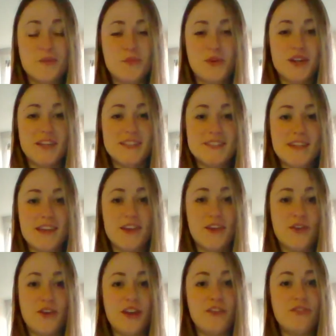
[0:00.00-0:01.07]
morning,
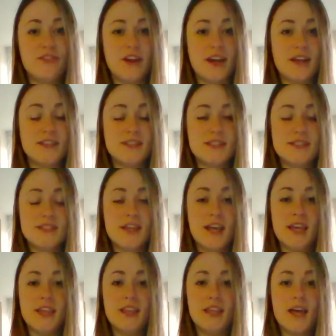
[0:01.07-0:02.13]
second grade friends.
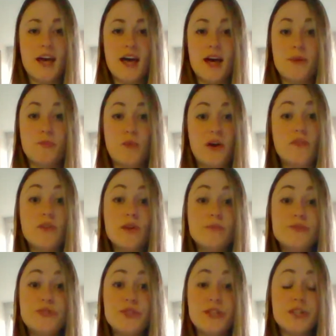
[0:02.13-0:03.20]

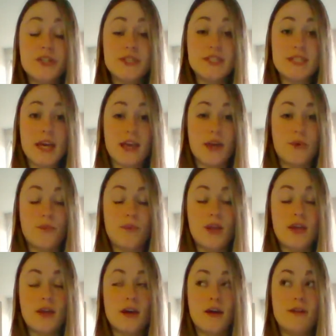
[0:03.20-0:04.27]
Welcome to your second
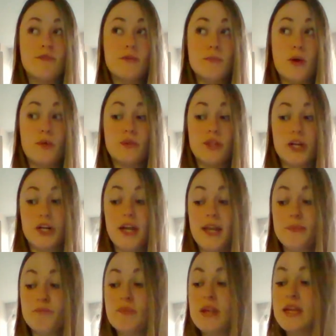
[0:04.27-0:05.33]
week of remote
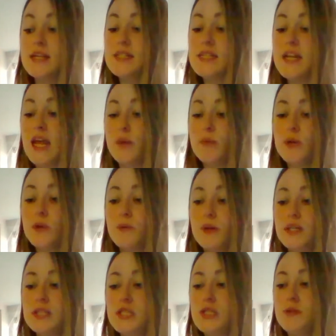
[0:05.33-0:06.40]
learning. Today we're
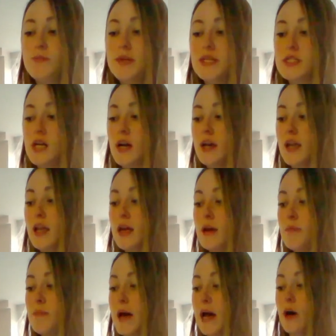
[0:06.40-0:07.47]
going to be talking
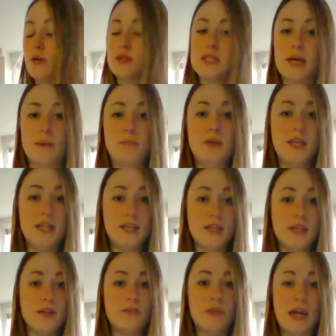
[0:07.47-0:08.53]
about
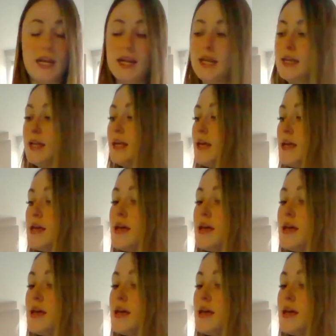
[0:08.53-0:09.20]
opinion writing,